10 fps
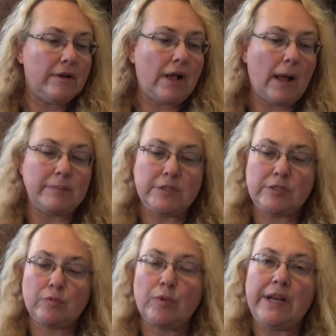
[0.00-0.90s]
I'm
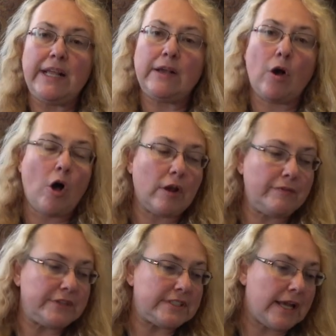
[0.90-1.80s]
just reading all
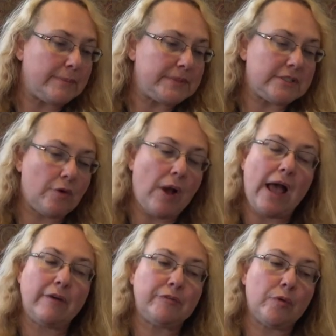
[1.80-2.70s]
of the steps. So
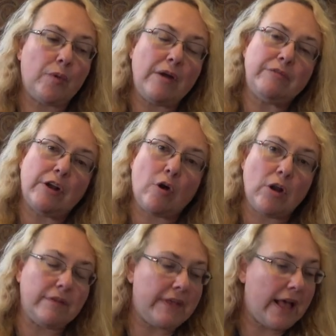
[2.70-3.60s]
after I've done
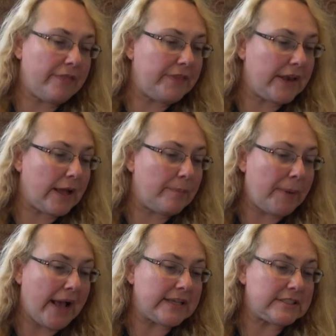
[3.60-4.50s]
all of that, then I
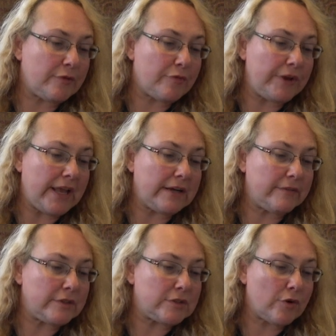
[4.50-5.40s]
pass the free end
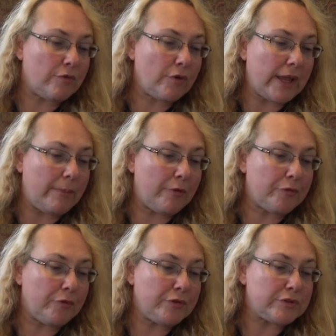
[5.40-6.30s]
of the servo cable
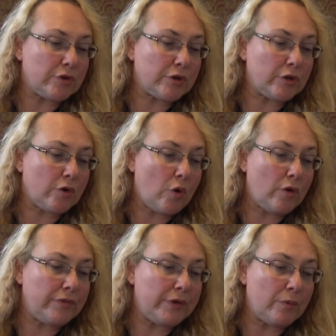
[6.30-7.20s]
through the circular
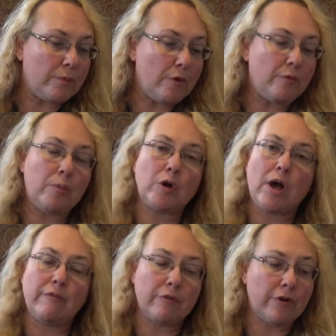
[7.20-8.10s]
hole in the removable
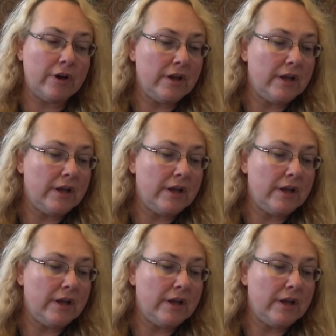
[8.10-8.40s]
cover,